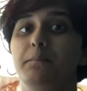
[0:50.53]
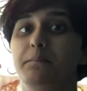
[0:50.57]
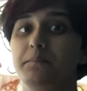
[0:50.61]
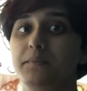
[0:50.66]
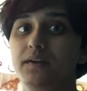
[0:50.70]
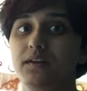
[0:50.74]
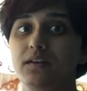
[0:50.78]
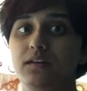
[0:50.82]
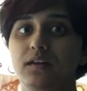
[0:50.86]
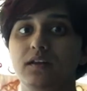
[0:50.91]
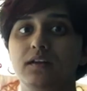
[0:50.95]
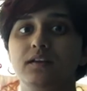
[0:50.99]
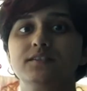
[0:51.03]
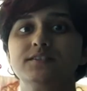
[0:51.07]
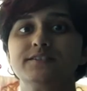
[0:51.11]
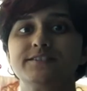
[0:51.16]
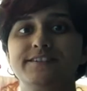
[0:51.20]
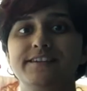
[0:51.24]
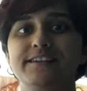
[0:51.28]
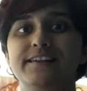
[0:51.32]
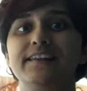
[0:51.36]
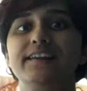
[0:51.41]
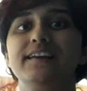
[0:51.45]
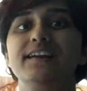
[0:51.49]
meaning
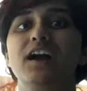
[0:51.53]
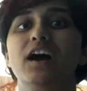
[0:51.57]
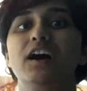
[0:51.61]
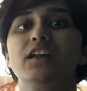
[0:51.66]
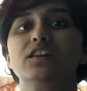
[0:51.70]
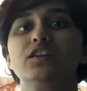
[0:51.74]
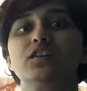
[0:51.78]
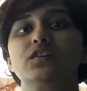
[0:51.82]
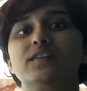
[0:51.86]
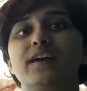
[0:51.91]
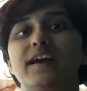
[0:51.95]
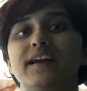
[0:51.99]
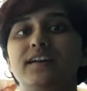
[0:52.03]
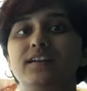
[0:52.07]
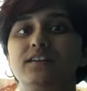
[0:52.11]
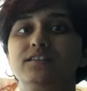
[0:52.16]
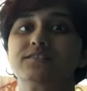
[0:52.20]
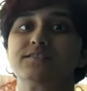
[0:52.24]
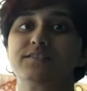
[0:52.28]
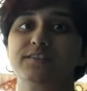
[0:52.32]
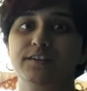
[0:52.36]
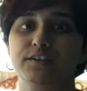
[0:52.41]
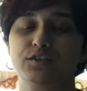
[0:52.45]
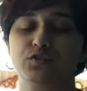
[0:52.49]
stealing other
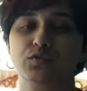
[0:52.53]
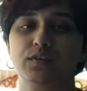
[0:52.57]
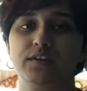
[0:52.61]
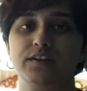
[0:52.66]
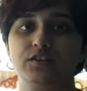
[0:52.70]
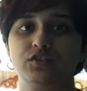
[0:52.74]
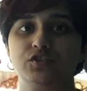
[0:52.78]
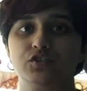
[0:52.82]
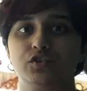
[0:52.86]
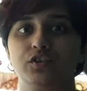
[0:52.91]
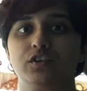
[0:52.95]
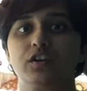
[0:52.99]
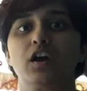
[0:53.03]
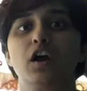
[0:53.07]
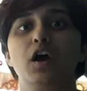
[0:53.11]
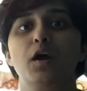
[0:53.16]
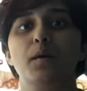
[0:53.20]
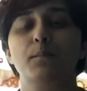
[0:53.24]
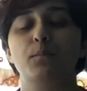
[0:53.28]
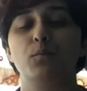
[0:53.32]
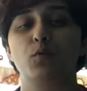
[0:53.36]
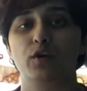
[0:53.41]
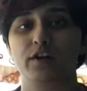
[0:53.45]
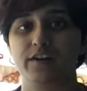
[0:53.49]
writers' literature,
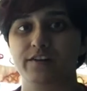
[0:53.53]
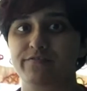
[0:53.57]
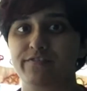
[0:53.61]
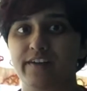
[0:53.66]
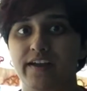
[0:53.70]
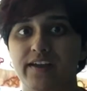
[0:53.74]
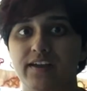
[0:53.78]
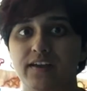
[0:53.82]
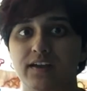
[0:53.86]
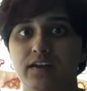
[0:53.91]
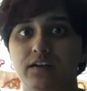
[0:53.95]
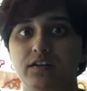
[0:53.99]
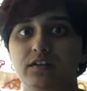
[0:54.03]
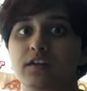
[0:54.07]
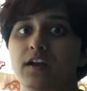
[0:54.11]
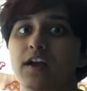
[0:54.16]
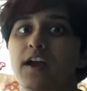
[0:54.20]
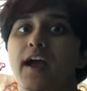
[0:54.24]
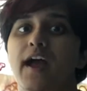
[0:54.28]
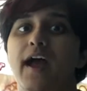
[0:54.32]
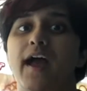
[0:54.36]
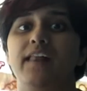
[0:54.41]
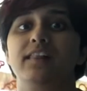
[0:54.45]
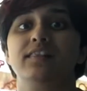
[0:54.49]
modifying it,
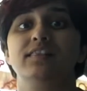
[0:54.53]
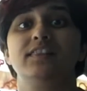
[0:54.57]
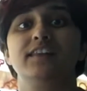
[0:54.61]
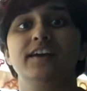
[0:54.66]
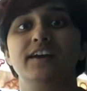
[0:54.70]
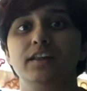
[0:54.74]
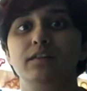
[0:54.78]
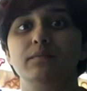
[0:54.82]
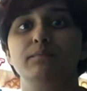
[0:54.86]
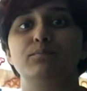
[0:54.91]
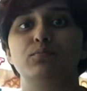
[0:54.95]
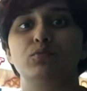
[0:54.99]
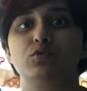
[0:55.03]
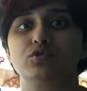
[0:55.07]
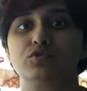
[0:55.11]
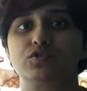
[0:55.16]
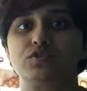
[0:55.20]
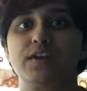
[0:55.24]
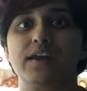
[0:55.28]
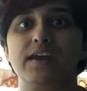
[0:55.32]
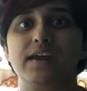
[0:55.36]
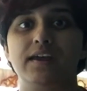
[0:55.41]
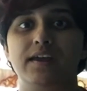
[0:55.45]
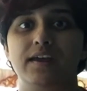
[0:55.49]
and then
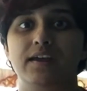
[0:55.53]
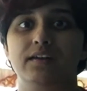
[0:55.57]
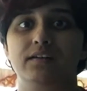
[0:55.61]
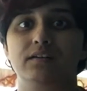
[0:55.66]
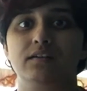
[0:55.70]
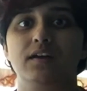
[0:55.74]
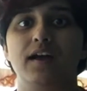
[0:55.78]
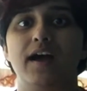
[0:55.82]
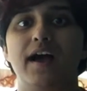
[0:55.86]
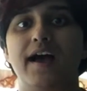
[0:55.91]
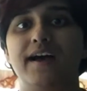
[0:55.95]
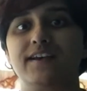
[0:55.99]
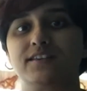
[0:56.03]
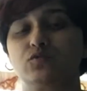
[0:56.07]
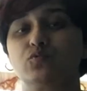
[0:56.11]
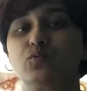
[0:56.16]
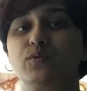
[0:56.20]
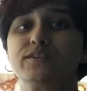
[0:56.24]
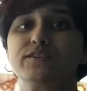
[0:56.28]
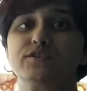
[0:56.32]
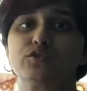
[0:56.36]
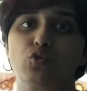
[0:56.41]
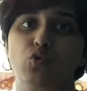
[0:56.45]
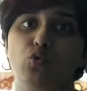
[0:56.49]
portraying it as
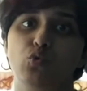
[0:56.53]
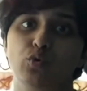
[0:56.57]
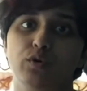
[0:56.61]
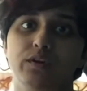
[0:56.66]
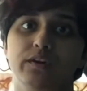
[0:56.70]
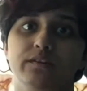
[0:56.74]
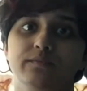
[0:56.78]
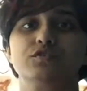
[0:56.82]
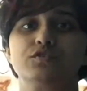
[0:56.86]
one's own.